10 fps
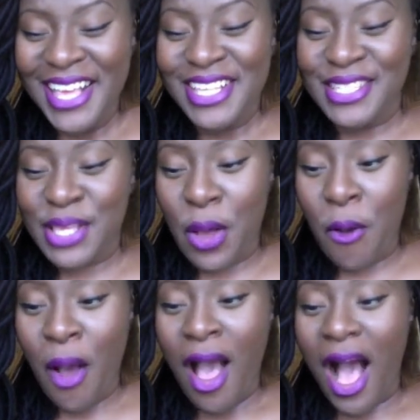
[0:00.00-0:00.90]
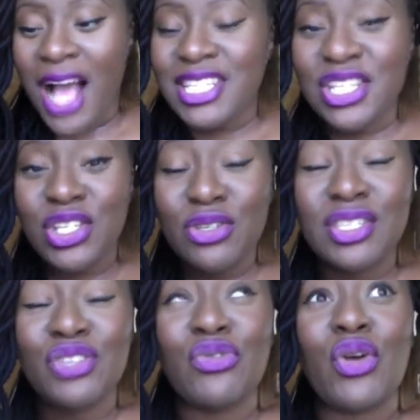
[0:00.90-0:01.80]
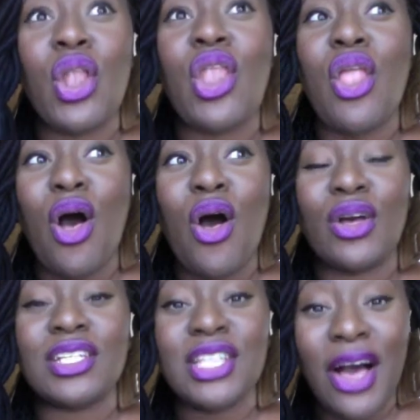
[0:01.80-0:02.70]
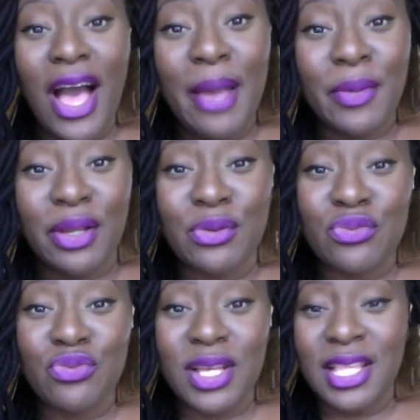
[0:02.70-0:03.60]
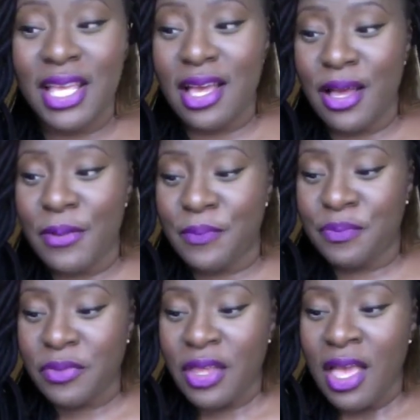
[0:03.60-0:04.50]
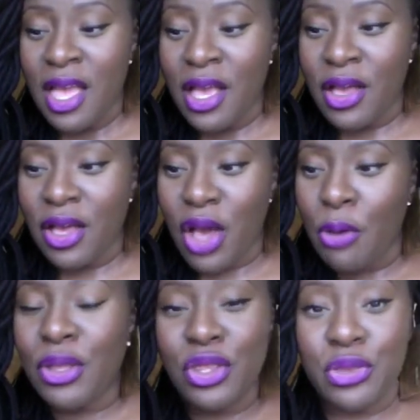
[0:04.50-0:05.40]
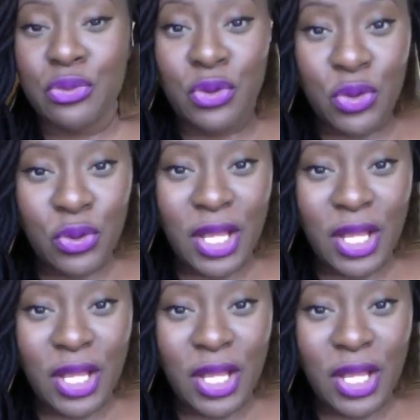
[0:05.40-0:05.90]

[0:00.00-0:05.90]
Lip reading: so I didn't use this for a long time, and I was really going through